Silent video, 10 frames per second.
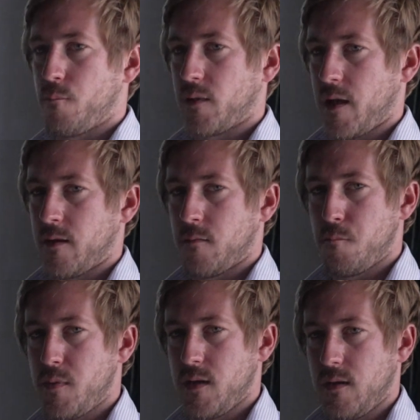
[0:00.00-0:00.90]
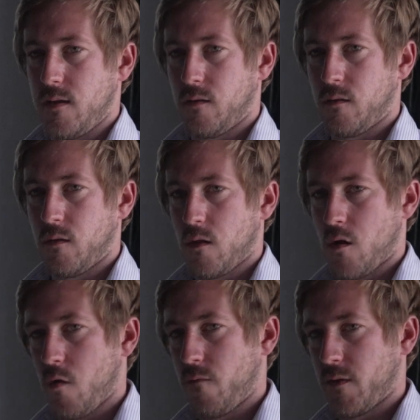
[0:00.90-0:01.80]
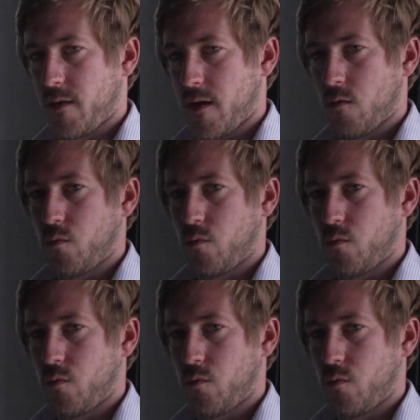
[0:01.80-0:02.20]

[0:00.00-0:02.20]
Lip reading: plan B over there,